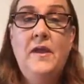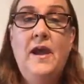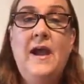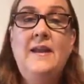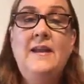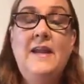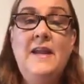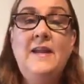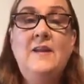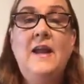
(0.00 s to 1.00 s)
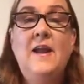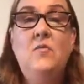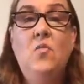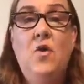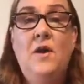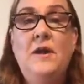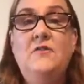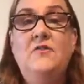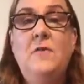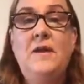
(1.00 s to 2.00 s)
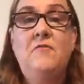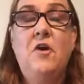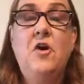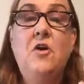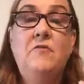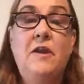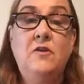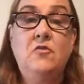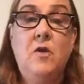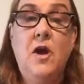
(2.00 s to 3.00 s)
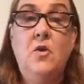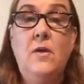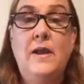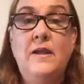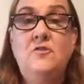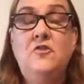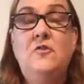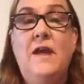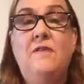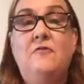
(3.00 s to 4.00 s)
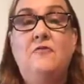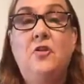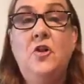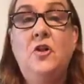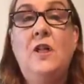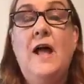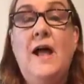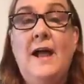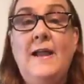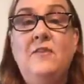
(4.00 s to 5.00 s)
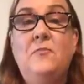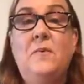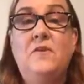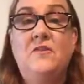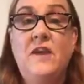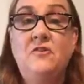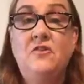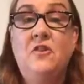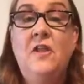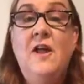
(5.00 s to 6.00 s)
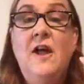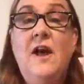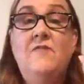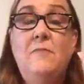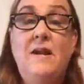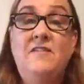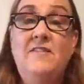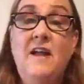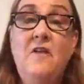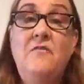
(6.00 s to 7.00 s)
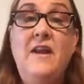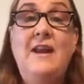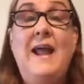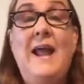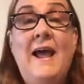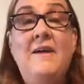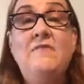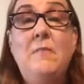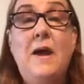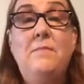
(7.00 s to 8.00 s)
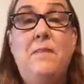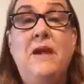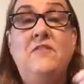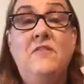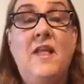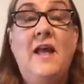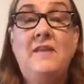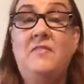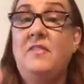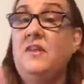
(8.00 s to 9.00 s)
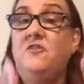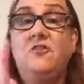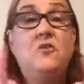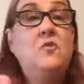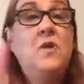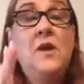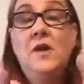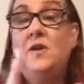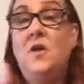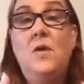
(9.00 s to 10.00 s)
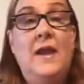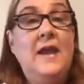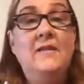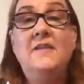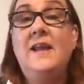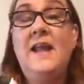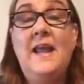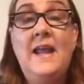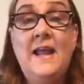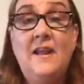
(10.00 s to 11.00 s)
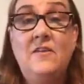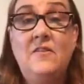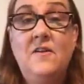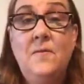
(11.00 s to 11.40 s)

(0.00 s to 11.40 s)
I needed and wanted to evolve and grow into that full, highest potential of myself and have my best life, and the two go hand in hand.